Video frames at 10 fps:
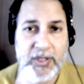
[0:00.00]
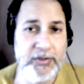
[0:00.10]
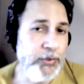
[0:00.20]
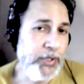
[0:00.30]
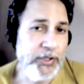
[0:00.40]

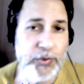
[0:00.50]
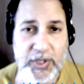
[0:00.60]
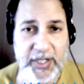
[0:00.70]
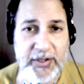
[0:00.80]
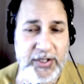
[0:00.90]
doing a new
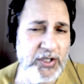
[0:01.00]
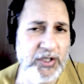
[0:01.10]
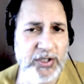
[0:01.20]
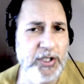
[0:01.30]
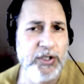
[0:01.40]
cut of this,
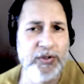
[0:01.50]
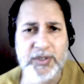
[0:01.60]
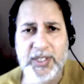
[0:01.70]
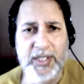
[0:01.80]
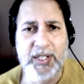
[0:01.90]
just,
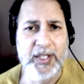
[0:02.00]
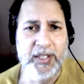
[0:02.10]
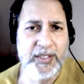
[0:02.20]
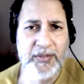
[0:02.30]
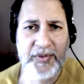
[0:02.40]

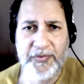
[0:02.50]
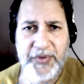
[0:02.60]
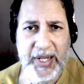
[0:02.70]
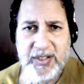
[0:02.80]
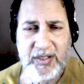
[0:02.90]
gives the
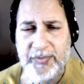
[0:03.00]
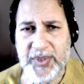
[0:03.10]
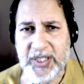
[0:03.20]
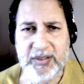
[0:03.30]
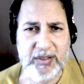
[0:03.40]
fans
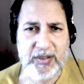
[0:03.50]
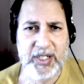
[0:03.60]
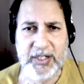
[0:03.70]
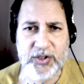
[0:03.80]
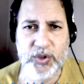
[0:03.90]
something to
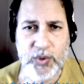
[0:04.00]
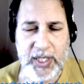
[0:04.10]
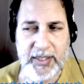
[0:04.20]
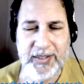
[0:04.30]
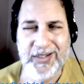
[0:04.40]
kind of chew on.